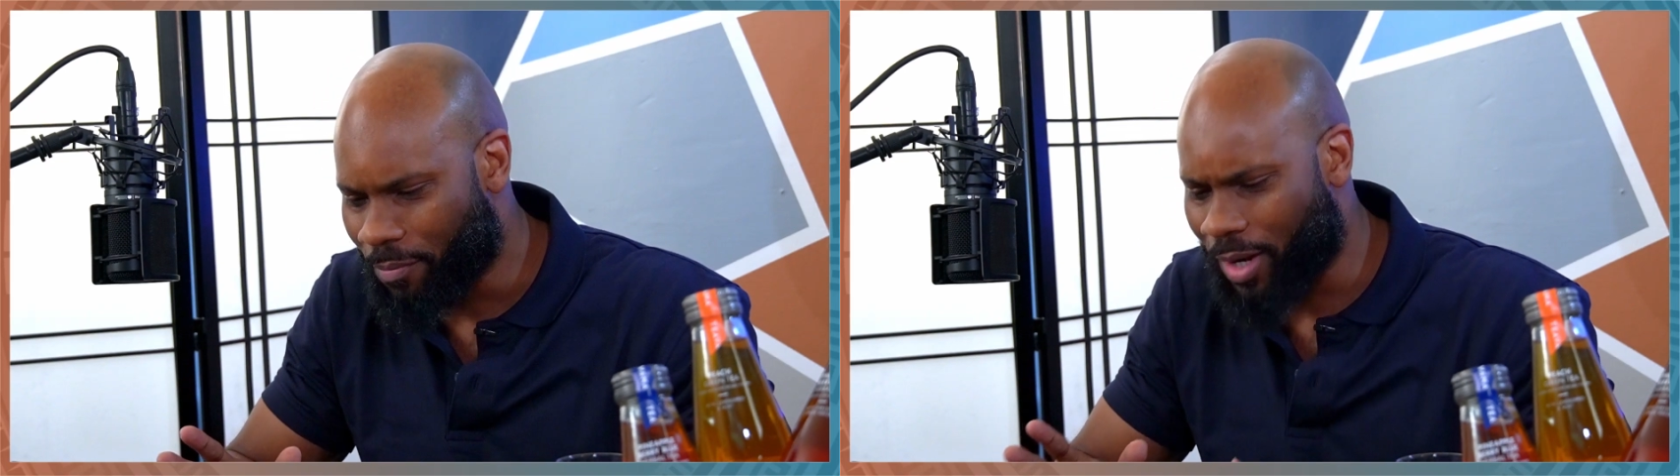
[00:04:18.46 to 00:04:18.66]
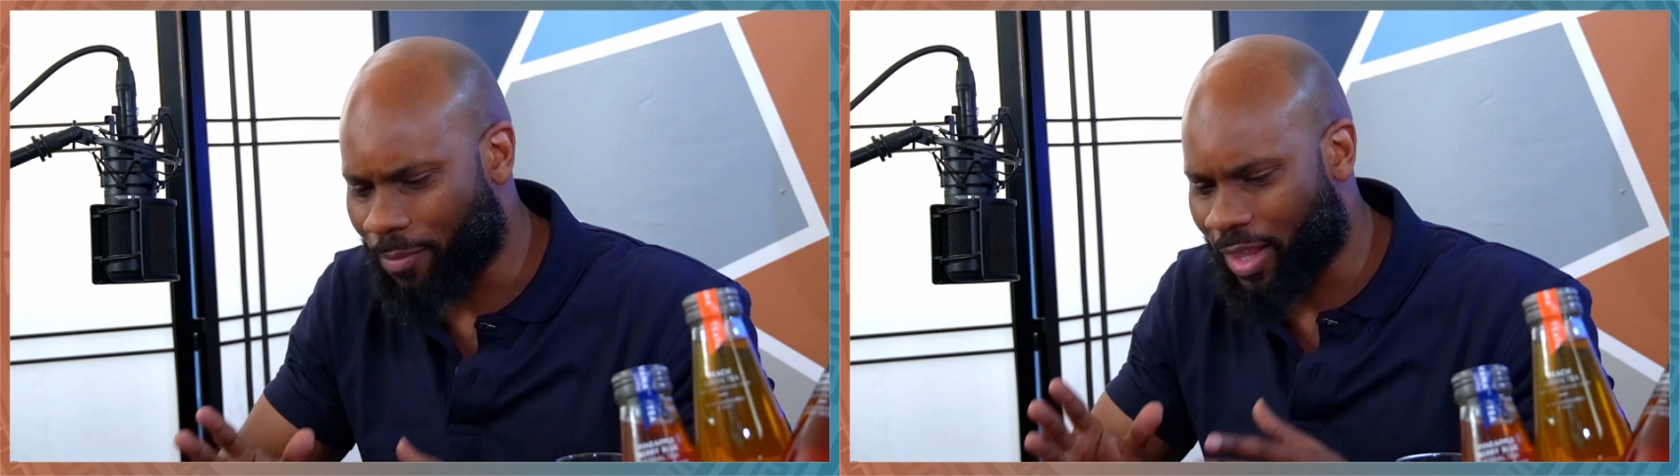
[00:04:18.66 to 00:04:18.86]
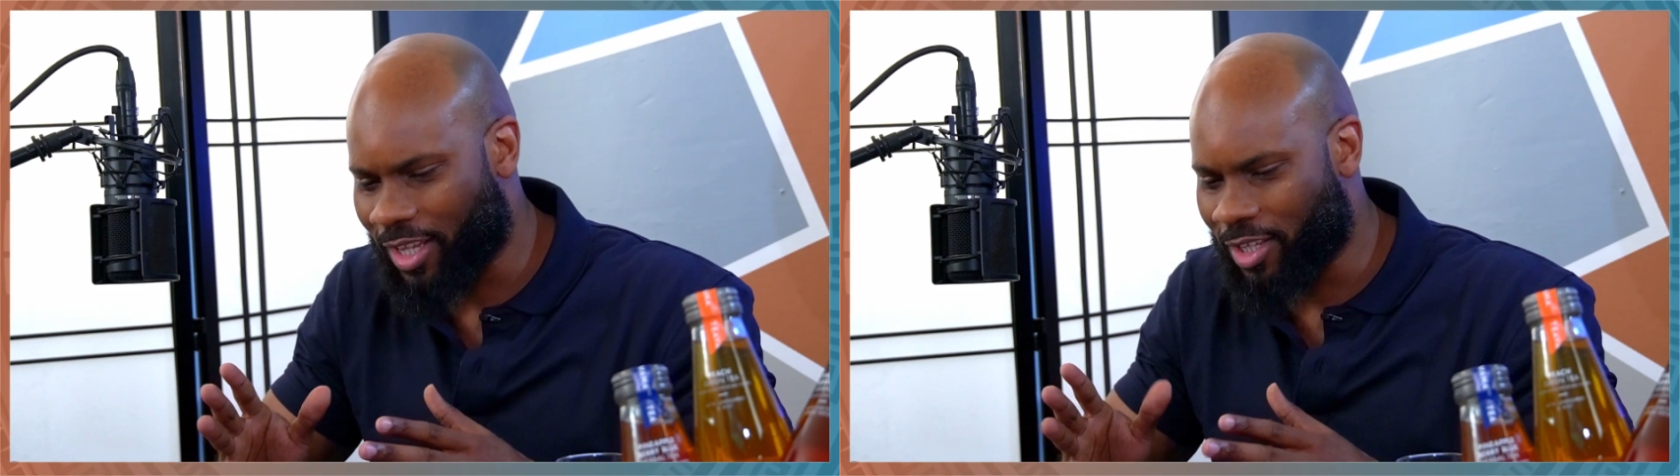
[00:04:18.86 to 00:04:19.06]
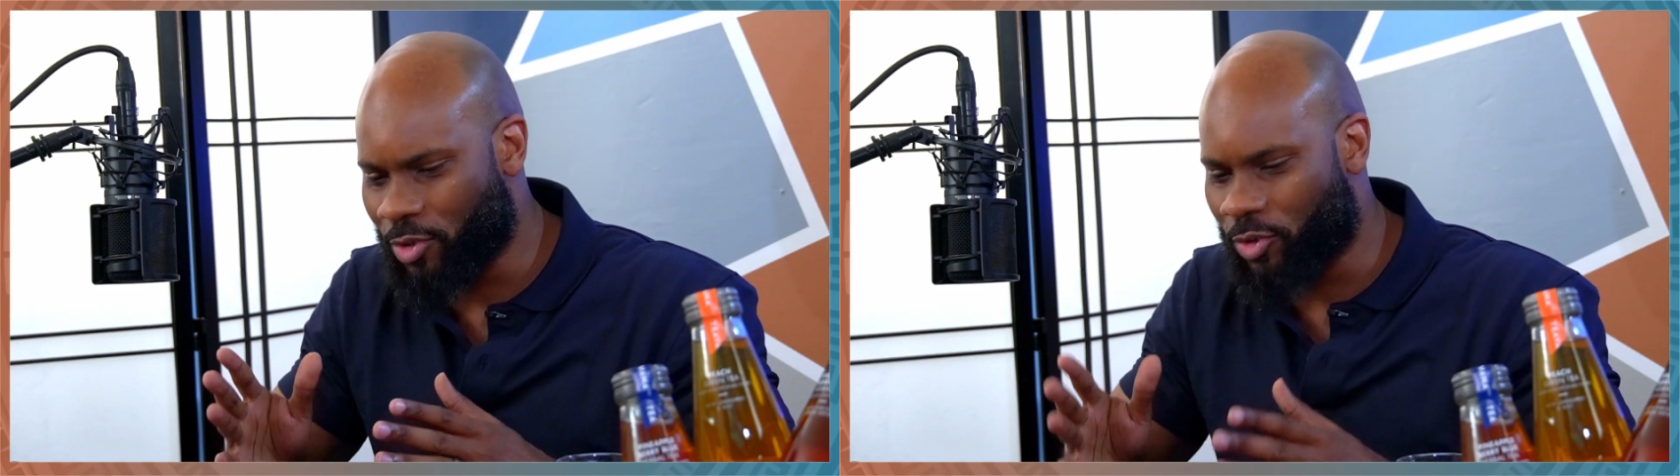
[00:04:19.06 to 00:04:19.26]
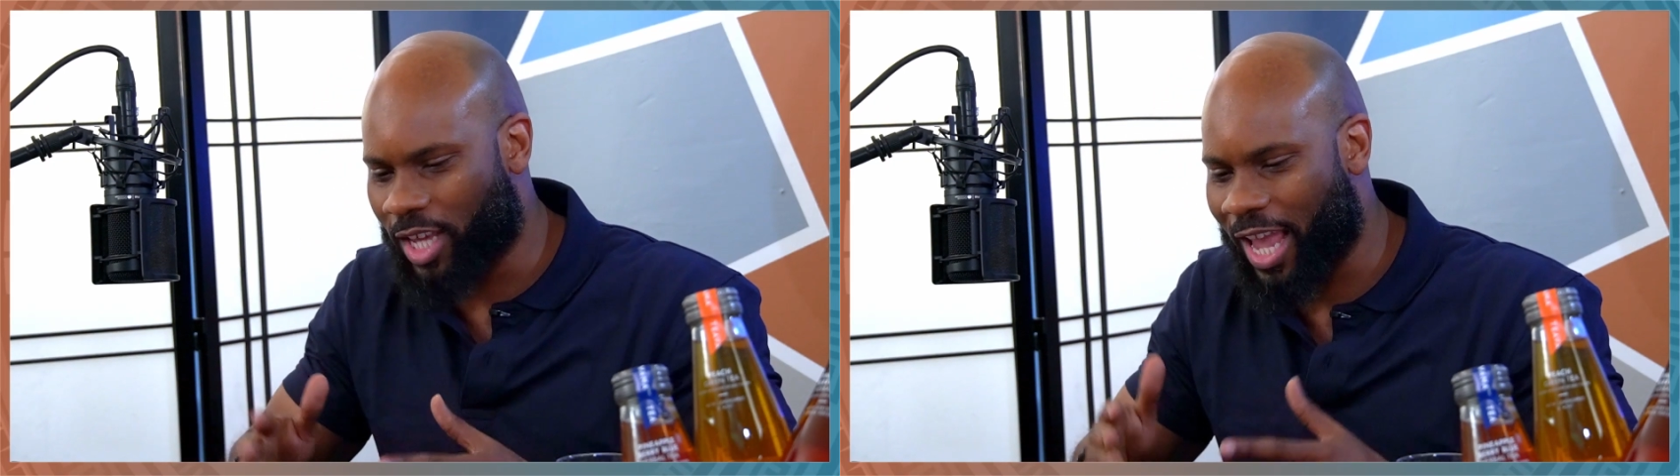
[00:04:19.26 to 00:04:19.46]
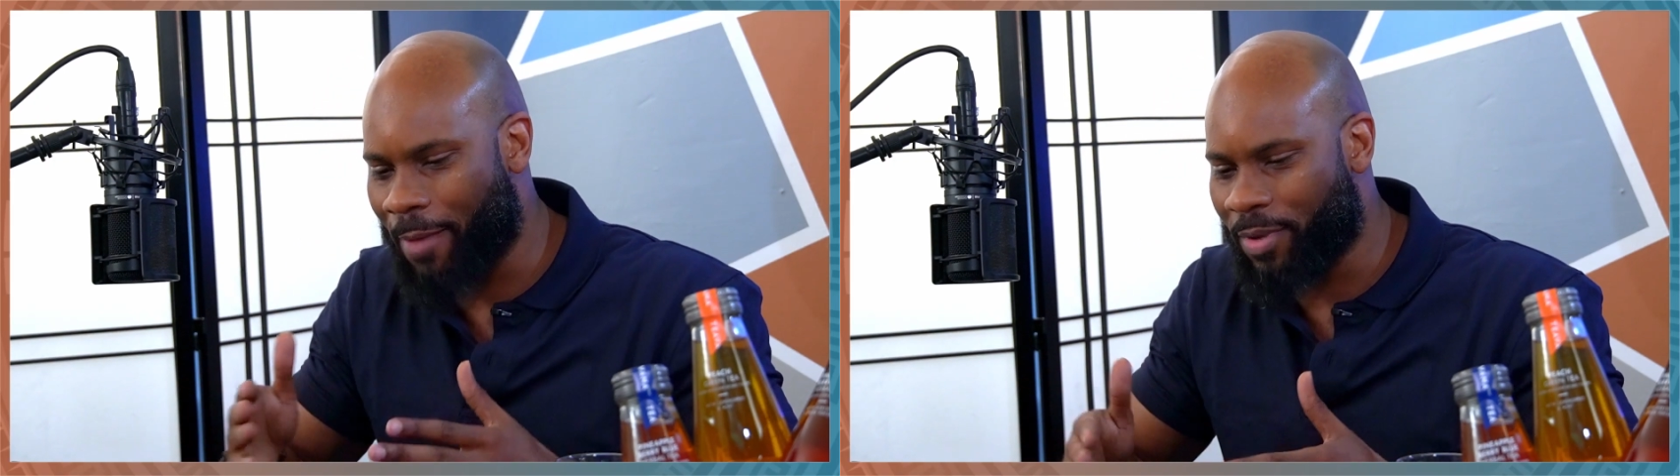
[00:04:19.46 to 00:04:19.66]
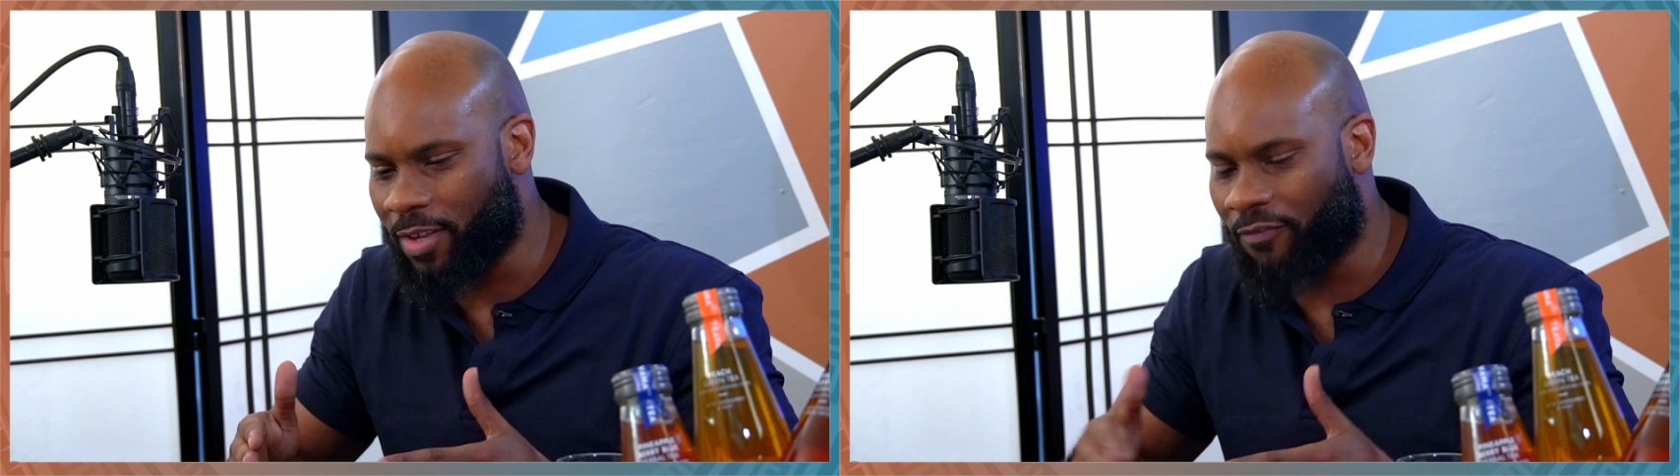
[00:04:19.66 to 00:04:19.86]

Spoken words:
But I'm like, you can't be